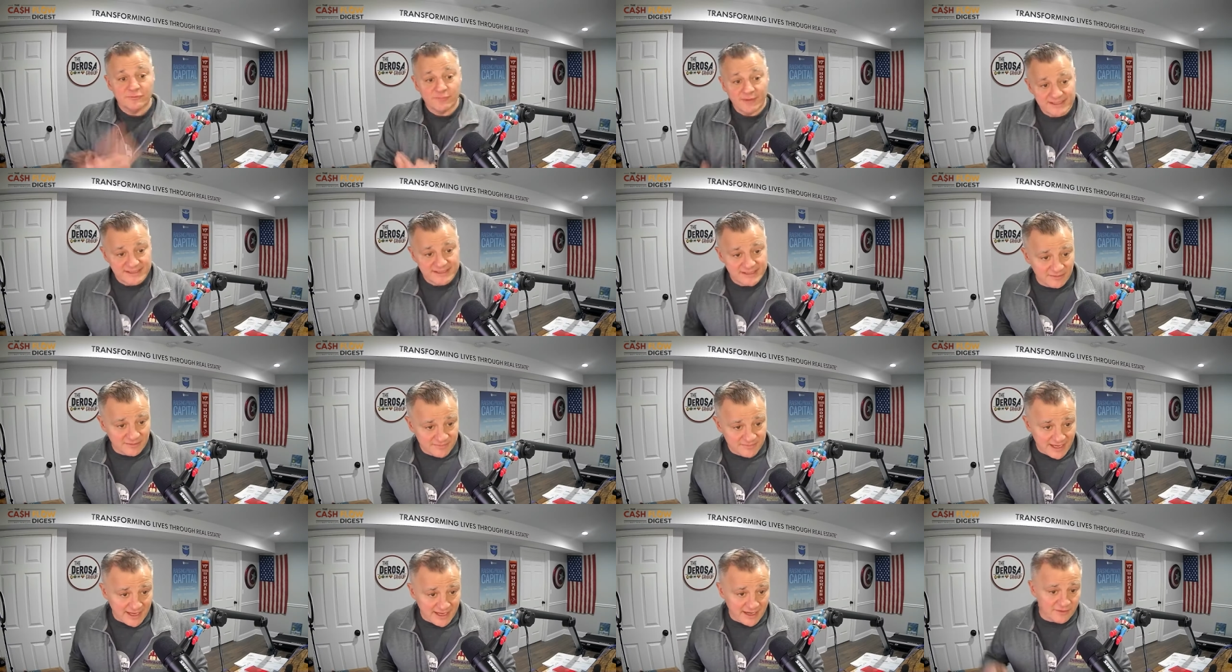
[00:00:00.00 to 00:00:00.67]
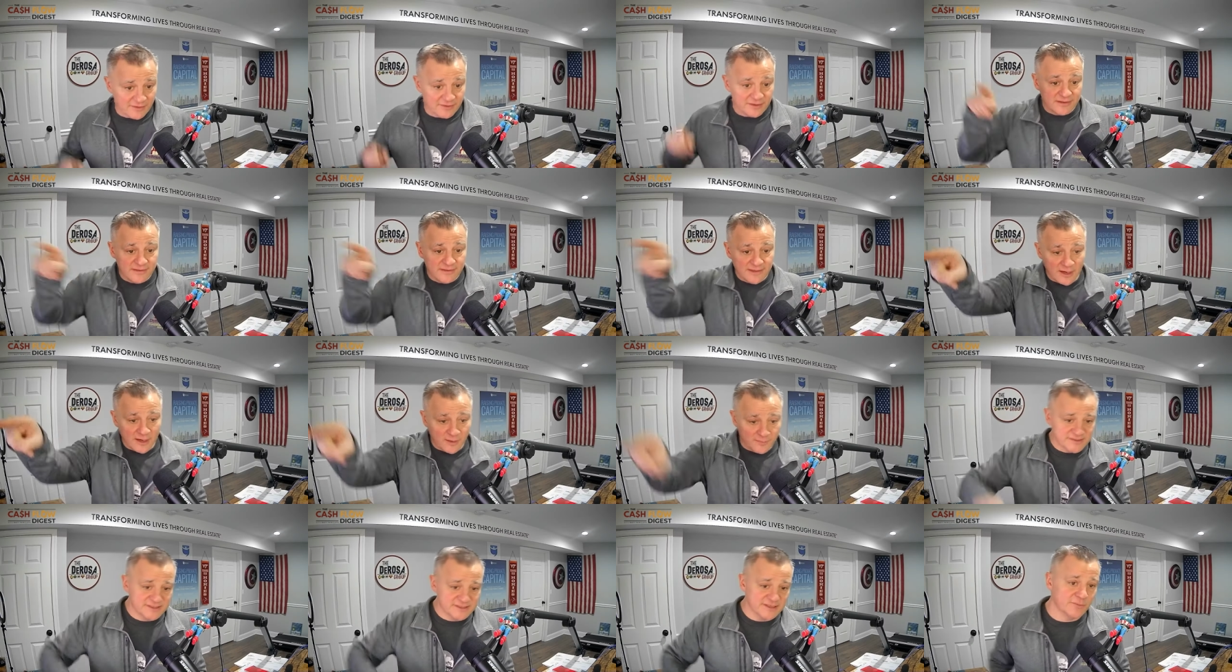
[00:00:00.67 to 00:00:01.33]
rates come down. That
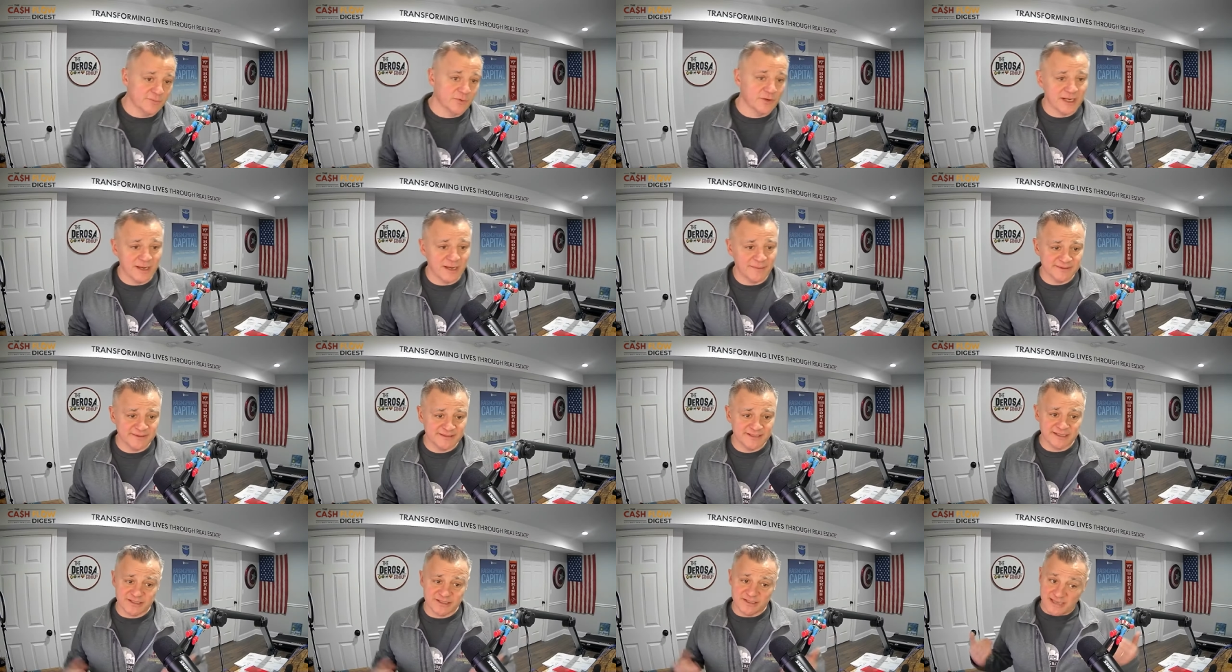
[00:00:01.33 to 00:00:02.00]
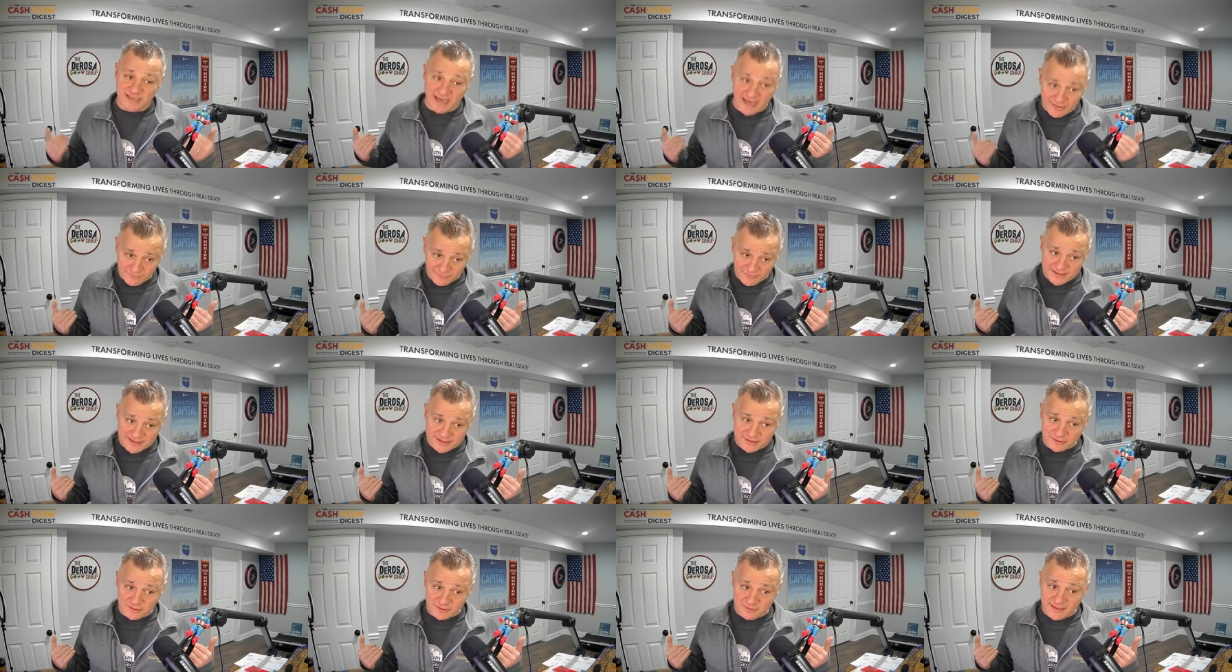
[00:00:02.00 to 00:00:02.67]
opens up more competition.
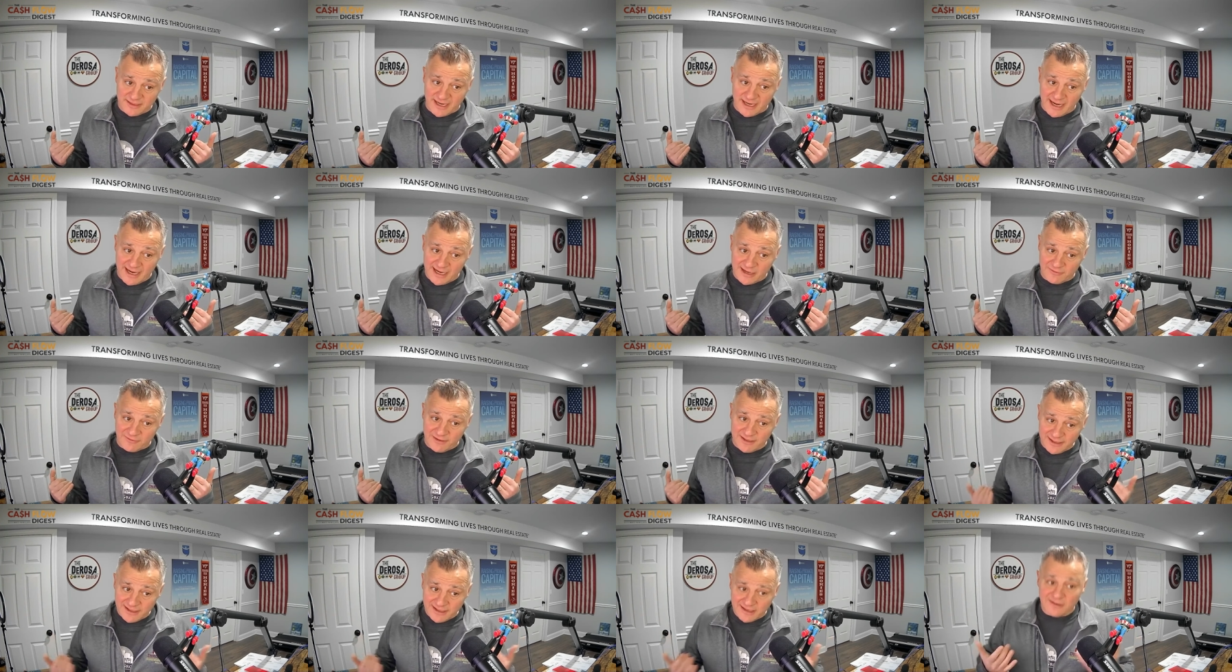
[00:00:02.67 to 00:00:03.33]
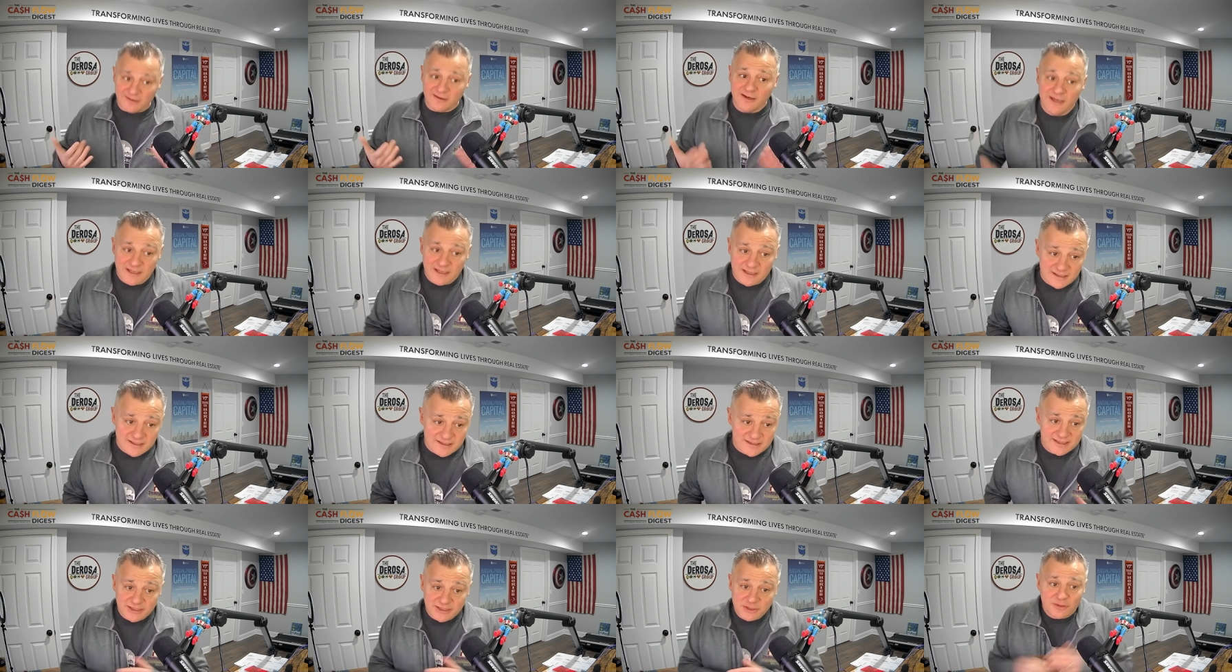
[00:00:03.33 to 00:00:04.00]
Rates are a little bit higher right now.
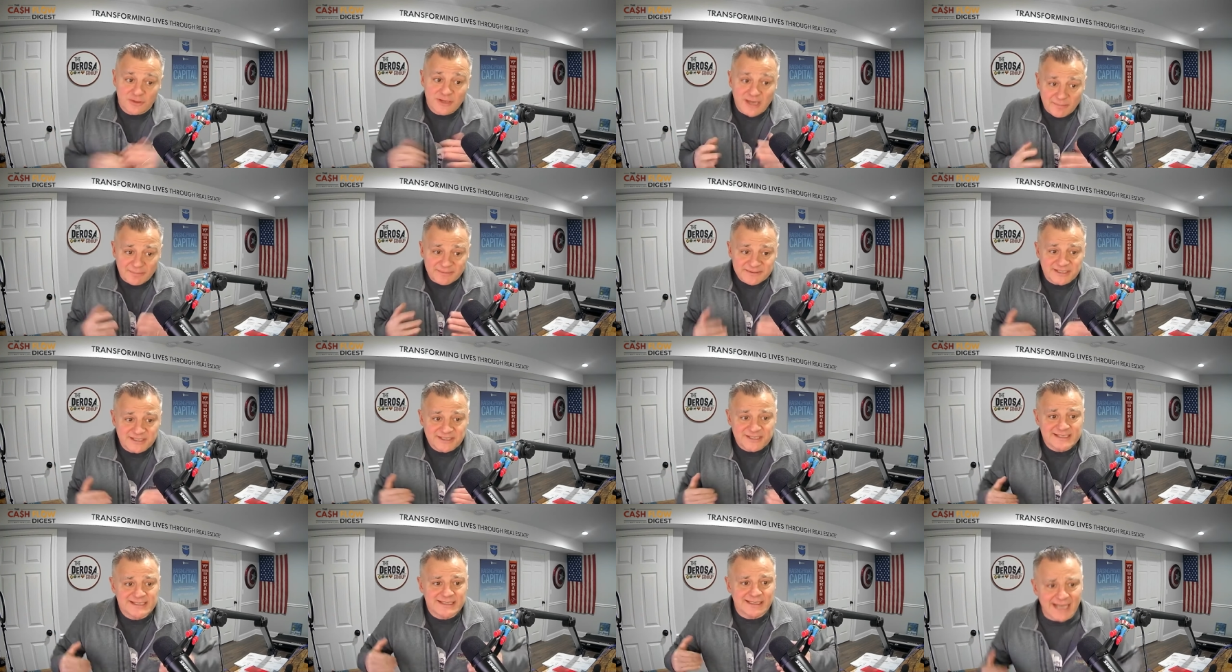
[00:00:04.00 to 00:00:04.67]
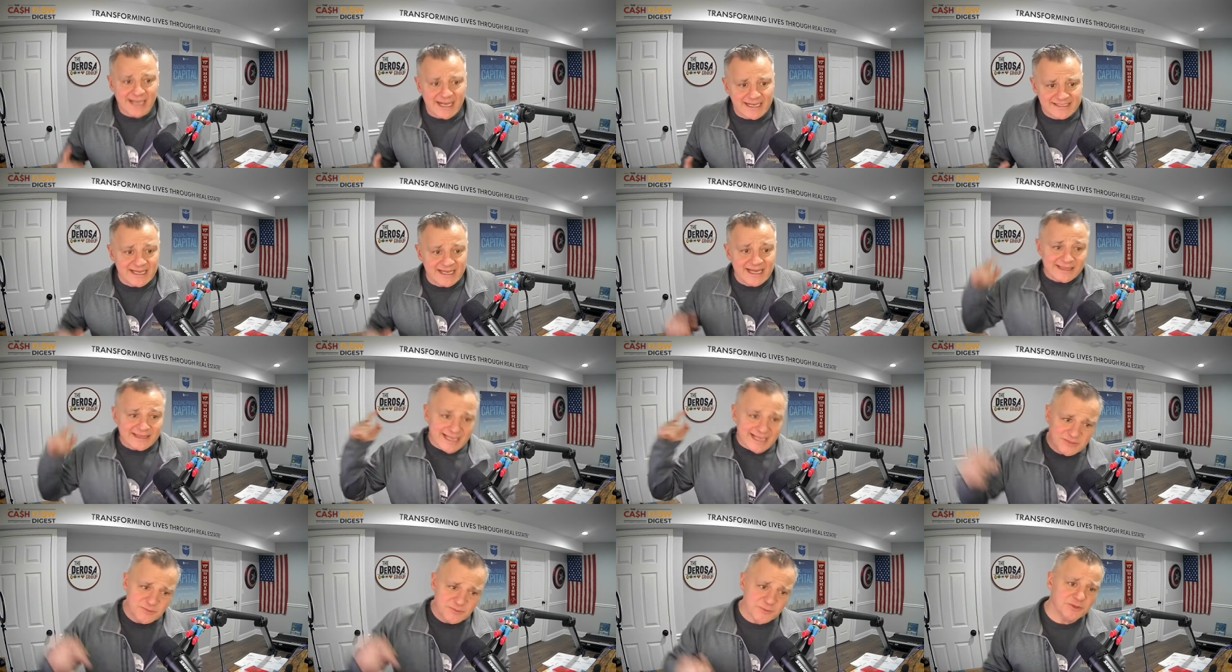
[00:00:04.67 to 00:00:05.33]
The, your competition's less.
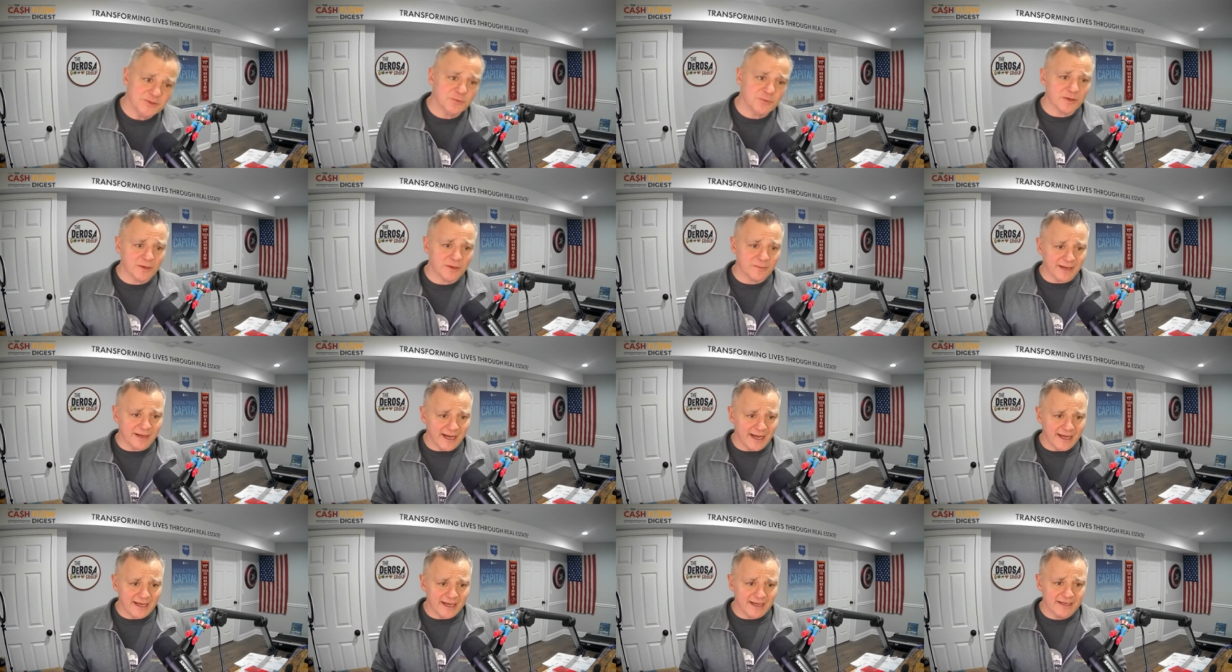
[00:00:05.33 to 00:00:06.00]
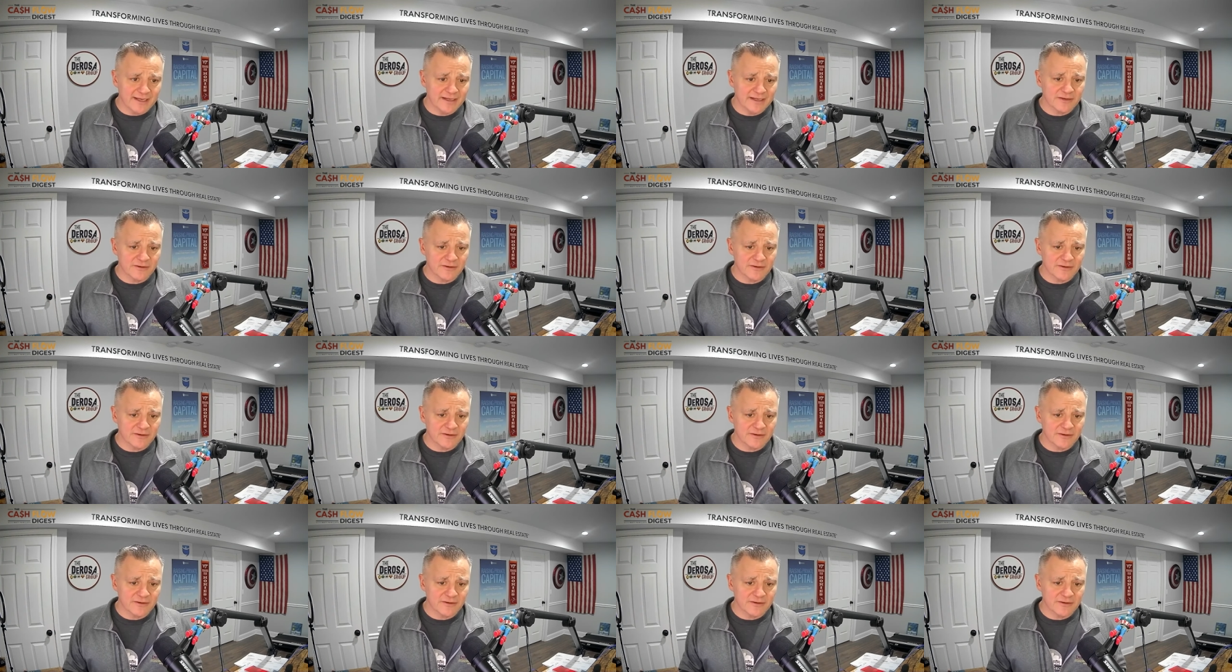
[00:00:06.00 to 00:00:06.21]
That's when you want to buy,